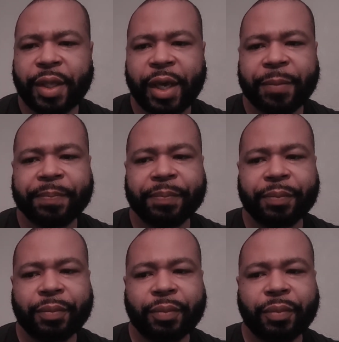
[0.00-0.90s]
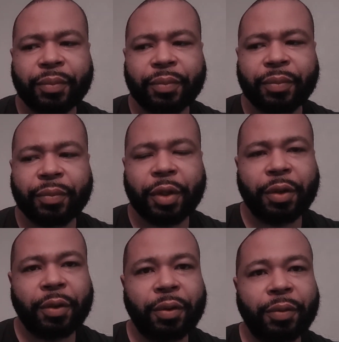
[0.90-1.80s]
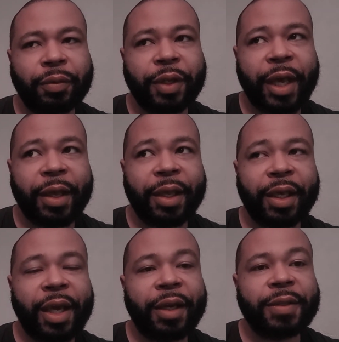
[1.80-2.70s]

that you know that it kind